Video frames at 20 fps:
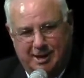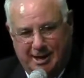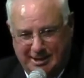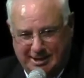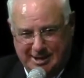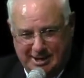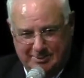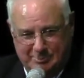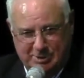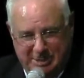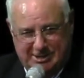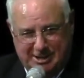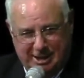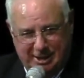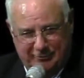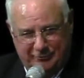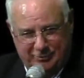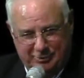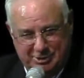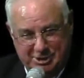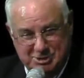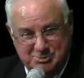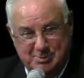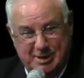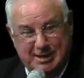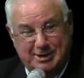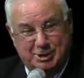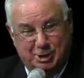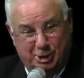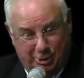I got to be careful because
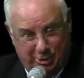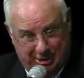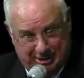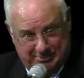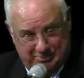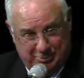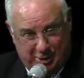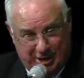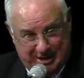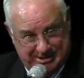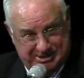my current